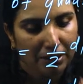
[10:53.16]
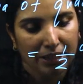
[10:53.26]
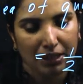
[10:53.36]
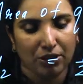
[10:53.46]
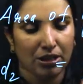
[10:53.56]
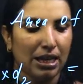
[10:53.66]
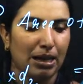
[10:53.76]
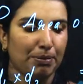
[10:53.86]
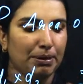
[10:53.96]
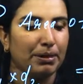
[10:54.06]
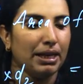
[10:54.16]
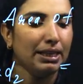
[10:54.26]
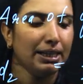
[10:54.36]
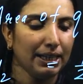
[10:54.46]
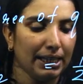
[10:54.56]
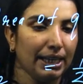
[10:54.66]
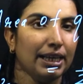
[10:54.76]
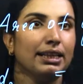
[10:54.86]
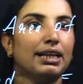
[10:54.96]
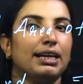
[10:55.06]
the
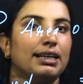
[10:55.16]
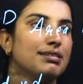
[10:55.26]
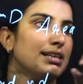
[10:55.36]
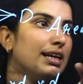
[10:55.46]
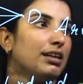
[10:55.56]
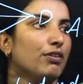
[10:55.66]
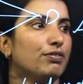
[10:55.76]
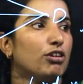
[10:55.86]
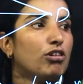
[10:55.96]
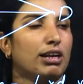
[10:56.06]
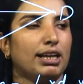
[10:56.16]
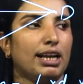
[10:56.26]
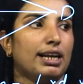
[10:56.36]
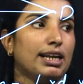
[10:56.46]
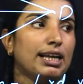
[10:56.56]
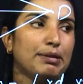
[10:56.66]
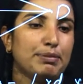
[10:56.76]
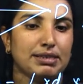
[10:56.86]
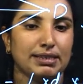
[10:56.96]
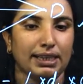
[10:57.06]
that is area of the quadrilateral
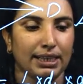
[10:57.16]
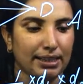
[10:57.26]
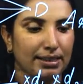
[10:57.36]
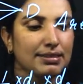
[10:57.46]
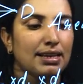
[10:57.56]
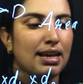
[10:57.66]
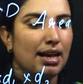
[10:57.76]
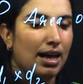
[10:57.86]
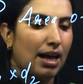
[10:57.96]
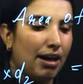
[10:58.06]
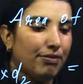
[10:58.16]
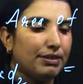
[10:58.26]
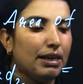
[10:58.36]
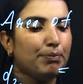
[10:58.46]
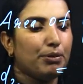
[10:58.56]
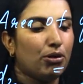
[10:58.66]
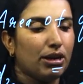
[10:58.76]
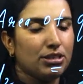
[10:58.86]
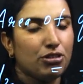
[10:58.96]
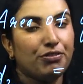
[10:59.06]
ABCD is half the
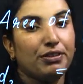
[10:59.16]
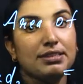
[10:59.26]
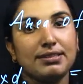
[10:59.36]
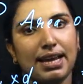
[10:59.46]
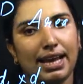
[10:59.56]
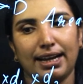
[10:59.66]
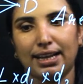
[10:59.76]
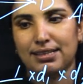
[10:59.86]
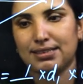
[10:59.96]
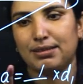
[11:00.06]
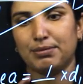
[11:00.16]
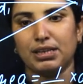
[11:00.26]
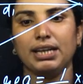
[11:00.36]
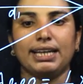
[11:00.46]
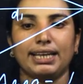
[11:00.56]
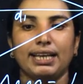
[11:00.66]
product of its diagonals. Prove